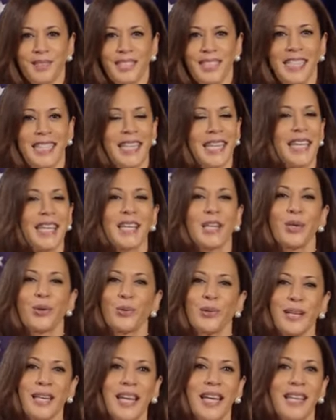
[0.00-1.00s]
You can't
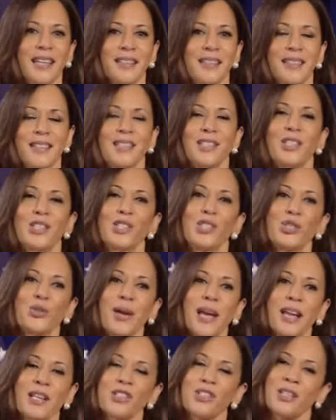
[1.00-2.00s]
create a
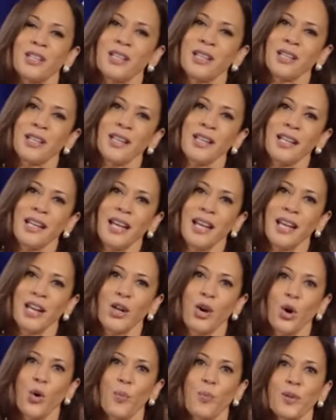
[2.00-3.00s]
distraction
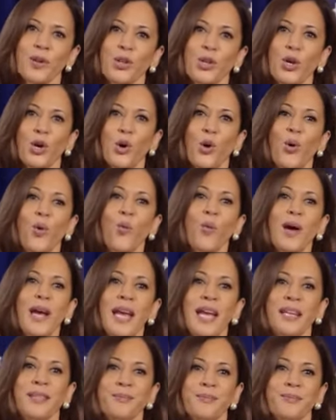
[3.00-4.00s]
and hope it'll go
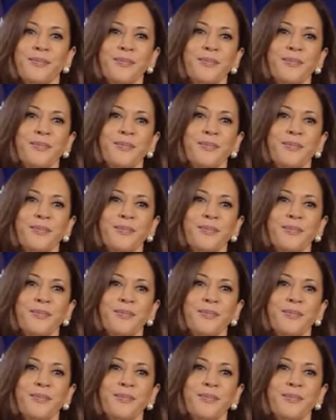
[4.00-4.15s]
away.